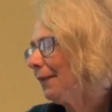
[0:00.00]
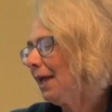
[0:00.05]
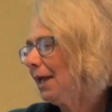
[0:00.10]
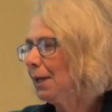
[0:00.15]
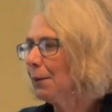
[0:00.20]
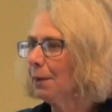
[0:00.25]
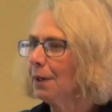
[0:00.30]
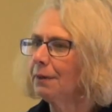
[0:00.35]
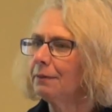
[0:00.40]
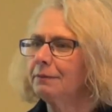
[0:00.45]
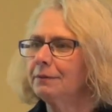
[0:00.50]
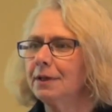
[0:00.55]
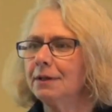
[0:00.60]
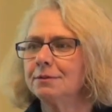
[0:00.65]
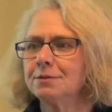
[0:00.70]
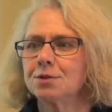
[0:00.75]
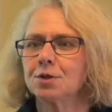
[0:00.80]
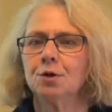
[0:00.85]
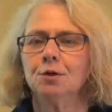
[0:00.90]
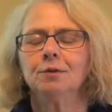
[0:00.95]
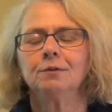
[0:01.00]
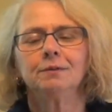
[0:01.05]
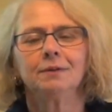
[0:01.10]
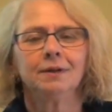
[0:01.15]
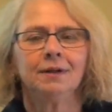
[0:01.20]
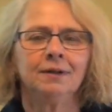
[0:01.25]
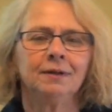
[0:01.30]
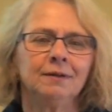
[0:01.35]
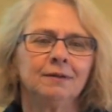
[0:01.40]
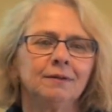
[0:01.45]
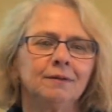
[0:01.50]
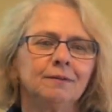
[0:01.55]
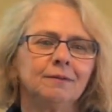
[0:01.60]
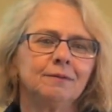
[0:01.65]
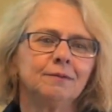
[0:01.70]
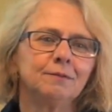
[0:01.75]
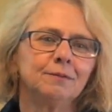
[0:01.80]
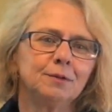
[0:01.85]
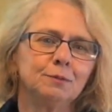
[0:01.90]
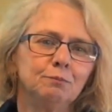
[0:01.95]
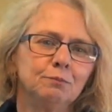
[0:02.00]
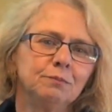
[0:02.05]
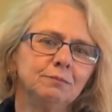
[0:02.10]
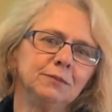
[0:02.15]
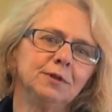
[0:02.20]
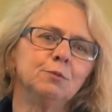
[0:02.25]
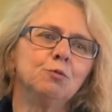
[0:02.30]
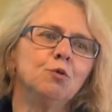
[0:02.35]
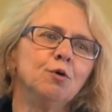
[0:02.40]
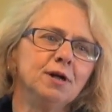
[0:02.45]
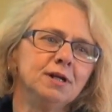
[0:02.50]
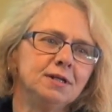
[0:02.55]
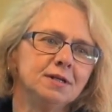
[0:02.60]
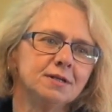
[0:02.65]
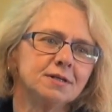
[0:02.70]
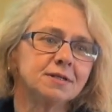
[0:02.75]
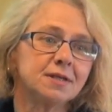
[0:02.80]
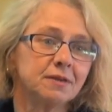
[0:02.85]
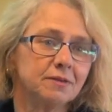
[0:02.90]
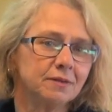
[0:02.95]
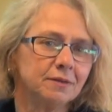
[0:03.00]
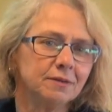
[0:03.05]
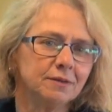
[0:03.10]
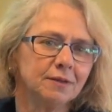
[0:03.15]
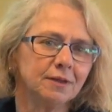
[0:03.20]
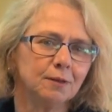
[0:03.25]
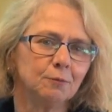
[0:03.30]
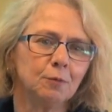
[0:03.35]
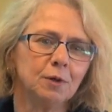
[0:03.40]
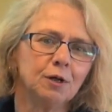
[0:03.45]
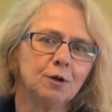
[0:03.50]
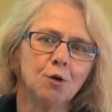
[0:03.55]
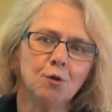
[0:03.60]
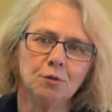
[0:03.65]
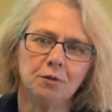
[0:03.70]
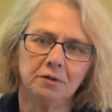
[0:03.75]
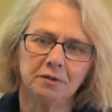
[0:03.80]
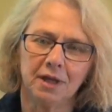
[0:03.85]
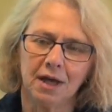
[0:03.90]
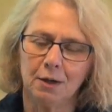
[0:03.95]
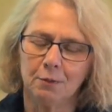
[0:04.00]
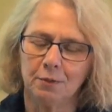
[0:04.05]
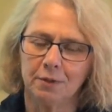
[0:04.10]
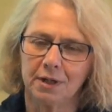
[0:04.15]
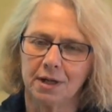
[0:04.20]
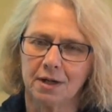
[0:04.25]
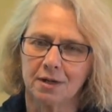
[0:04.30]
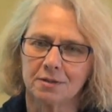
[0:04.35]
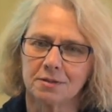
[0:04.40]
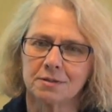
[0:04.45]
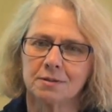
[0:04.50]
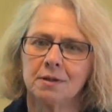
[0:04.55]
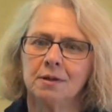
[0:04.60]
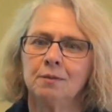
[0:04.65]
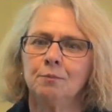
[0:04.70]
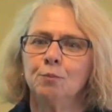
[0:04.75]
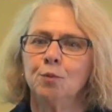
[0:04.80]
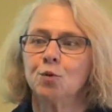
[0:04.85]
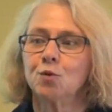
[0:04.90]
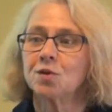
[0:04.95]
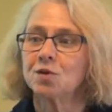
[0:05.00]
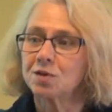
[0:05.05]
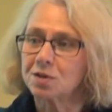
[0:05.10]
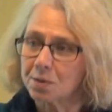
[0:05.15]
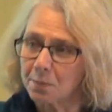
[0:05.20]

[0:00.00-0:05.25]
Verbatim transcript: Anyway, that, so the point is that, that we coded that one as both a